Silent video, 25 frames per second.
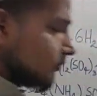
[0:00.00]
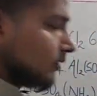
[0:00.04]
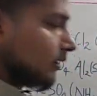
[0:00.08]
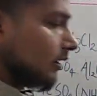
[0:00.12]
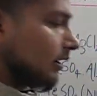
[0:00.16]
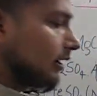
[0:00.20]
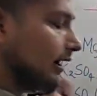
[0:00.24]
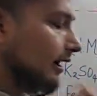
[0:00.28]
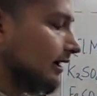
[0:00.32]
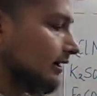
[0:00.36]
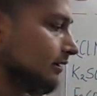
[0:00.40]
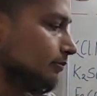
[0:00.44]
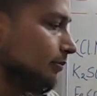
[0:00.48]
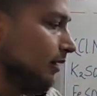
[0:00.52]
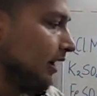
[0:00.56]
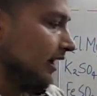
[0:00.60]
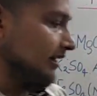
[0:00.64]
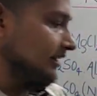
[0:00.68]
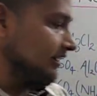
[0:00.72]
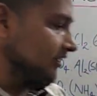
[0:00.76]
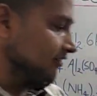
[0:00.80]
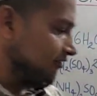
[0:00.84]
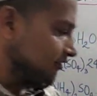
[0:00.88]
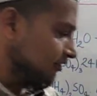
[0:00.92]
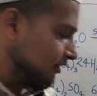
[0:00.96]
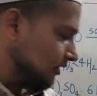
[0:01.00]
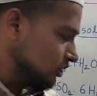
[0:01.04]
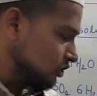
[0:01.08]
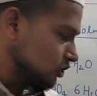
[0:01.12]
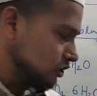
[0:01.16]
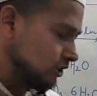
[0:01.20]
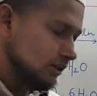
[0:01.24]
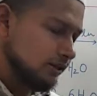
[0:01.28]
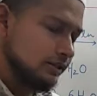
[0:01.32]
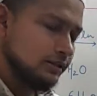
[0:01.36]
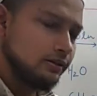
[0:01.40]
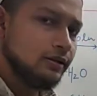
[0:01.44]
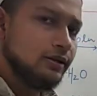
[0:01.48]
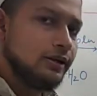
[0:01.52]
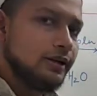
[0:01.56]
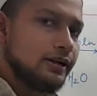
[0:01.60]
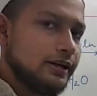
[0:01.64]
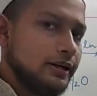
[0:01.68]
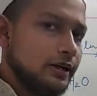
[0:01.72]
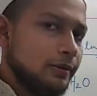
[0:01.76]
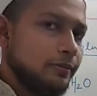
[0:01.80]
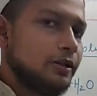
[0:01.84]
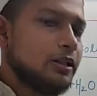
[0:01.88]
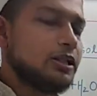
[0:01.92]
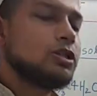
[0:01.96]
And by definition,
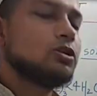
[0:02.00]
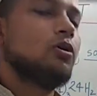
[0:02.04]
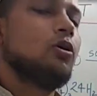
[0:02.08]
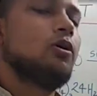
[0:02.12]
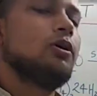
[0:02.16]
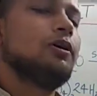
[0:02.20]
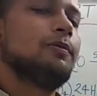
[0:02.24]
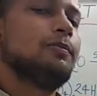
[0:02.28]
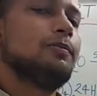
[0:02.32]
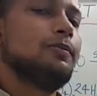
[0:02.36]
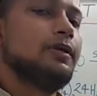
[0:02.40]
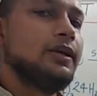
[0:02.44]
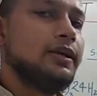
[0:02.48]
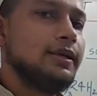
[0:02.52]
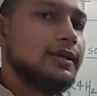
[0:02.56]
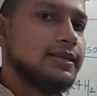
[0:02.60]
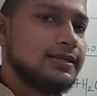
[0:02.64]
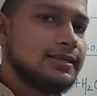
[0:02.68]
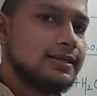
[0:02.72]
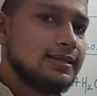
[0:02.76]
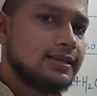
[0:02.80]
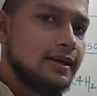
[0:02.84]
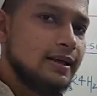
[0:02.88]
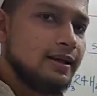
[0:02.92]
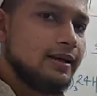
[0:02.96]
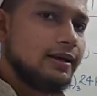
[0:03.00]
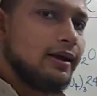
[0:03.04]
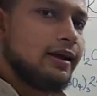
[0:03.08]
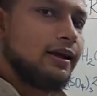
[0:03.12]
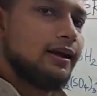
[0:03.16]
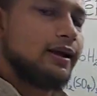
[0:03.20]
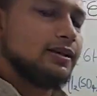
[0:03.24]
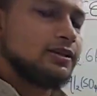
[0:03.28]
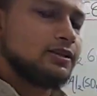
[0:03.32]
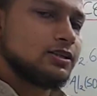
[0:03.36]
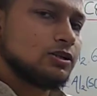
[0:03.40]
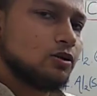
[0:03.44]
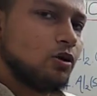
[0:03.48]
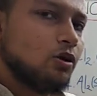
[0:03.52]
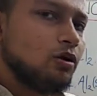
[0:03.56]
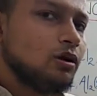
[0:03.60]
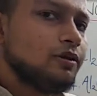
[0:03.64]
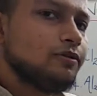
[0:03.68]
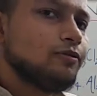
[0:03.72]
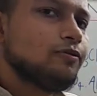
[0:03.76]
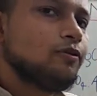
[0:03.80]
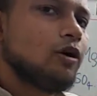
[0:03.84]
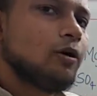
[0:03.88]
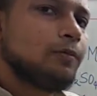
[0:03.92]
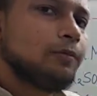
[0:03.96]
double salt means a salt
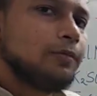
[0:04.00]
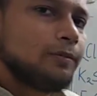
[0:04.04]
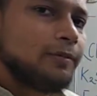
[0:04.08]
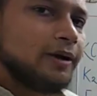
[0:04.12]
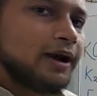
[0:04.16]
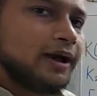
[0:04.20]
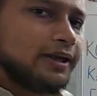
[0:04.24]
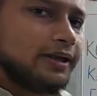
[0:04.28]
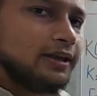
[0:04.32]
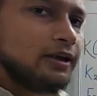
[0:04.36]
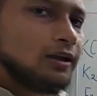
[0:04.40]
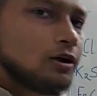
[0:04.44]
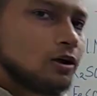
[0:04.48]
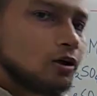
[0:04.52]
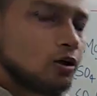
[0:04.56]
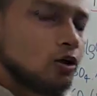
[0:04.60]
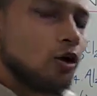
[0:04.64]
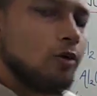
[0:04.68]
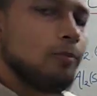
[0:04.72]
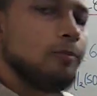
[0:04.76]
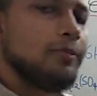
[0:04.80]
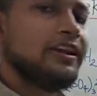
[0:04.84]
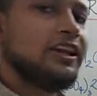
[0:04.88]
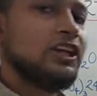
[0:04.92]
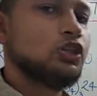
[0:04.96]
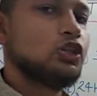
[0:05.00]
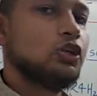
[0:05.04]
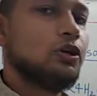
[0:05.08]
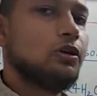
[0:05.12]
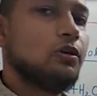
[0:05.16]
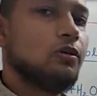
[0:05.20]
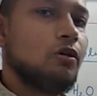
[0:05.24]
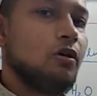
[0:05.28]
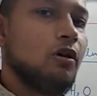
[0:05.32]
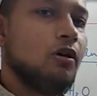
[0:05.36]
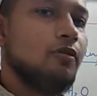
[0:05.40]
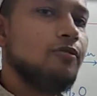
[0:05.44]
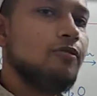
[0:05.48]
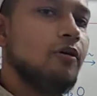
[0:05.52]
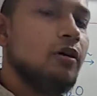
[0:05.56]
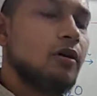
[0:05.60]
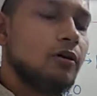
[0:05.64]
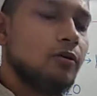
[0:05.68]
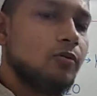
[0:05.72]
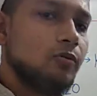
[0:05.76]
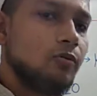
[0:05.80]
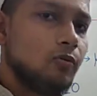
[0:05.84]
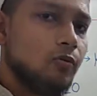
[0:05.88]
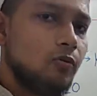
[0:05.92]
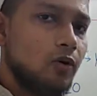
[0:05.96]
formed by combination of
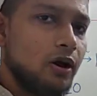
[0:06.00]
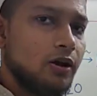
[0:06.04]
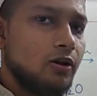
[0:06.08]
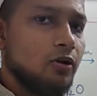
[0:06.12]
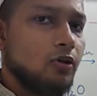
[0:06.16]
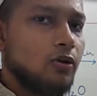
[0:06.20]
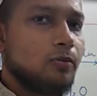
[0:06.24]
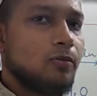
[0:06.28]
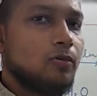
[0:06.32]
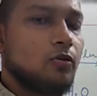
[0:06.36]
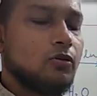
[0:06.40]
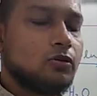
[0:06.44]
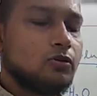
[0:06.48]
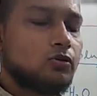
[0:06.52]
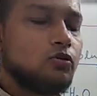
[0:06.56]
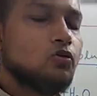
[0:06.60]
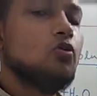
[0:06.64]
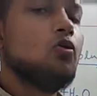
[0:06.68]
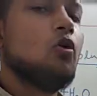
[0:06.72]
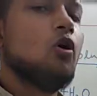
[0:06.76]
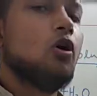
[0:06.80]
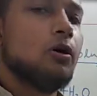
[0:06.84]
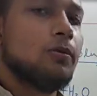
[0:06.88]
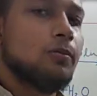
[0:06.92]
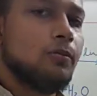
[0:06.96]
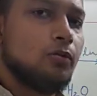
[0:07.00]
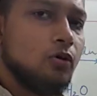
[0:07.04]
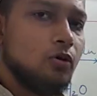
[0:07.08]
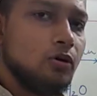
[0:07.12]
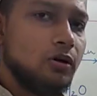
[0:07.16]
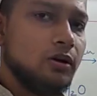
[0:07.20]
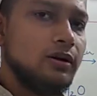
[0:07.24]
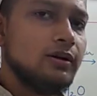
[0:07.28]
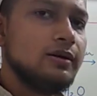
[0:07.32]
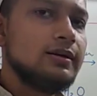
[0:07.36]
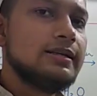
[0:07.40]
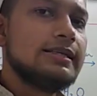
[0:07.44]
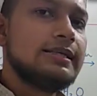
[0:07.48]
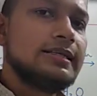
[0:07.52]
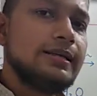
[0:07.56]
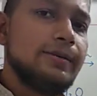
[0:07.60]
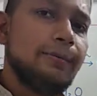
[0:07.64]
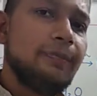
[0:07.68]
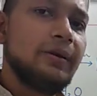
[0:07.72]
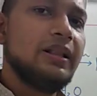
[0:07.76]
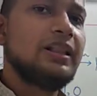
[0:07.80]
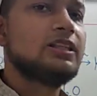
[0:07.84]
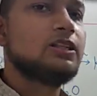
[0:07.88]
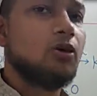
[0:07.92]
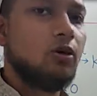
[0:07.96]
1 or more, 2 or more
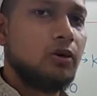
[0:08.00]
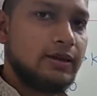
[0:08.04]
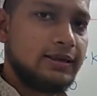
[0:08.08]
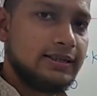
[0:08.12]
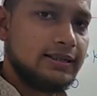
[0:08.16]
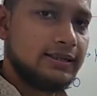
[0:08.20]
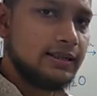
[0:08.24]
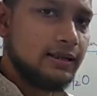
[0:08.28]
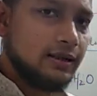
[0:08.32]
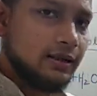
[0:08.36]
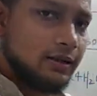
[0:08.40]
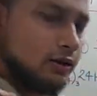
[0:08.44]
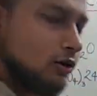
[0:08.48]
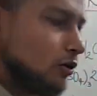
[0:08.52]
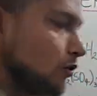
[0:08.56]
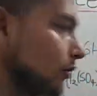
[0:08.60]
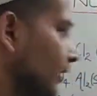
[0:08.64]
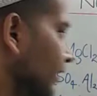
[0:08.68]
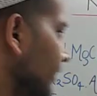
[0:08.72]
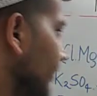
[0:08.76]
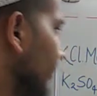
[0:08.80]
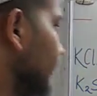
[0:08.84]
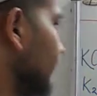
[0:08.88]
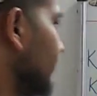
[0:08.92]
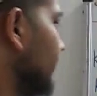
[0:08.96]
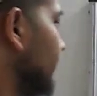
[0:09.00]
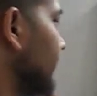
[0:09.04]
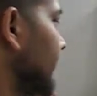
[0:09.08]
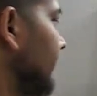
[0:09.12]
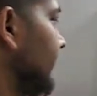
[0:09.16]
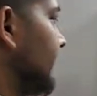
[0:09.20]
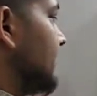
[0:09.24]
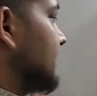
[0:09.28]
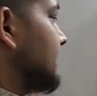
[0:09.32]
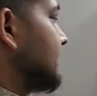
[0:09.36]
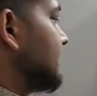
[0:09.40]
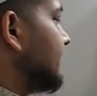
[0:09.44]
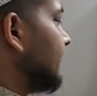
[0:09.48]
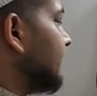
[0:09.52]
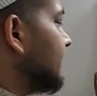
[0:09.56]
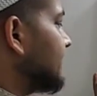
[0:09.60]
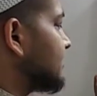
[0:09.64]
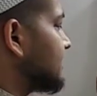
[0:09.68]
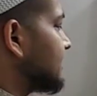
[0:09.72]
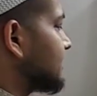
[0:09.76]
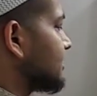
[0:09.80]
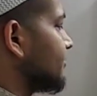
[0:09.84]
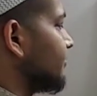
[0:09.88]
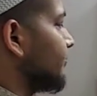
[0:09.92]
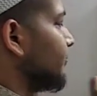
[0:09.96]
simple salts. Look here, KCl is
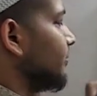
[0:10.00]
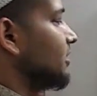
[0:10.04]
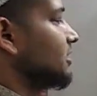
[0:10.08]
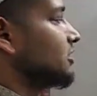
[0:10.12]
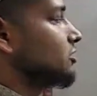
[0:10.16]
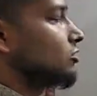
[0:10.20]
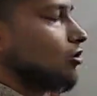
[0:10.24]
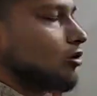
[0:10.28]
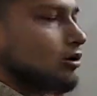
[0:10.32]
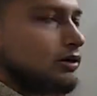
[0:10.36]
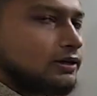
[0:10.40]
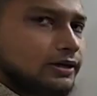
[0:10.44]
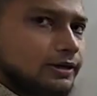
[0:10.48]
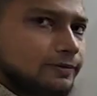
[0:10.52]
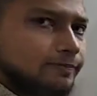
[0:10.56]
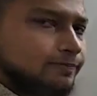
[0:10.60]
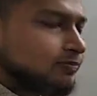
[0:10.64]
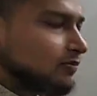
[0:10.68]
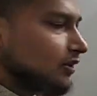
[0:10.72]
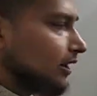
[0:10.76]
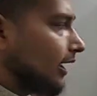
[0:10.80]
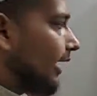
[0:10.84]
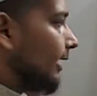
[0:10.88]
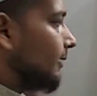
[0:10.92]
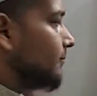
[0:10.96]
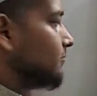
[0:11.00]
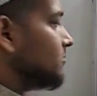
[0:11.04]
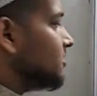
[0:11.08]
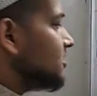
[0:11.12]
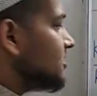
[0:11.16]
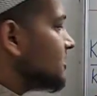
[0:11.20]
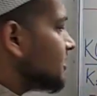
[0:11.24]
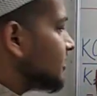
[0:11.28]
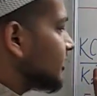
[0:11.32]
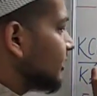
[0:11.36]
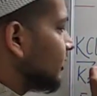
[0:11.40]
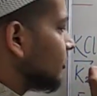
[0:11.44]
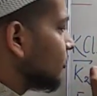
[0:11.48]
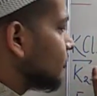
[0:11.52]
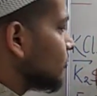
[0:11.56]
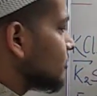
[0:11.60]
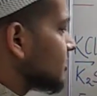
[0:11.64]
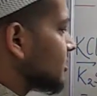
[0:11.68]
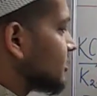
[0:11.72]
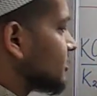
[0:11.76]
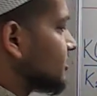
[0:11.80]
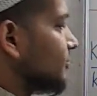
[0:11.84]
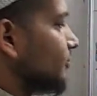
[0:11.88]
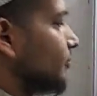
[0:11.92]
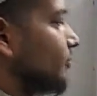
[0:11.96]
a simple salt, MgCl2 is
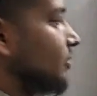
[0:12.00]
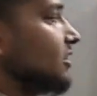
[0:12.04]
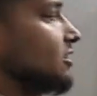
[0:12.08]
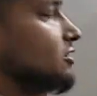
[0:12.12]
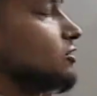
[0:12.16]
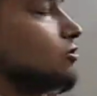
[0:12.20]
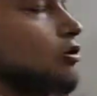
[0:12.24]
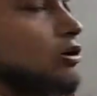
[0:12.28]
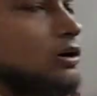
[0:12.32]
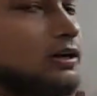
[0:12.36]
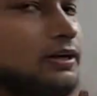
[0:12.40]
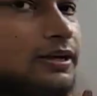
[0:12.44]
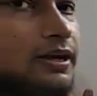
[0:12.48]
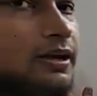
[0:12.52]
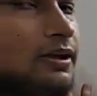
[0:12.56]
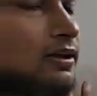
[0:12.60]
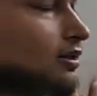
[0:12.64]
a simple salt.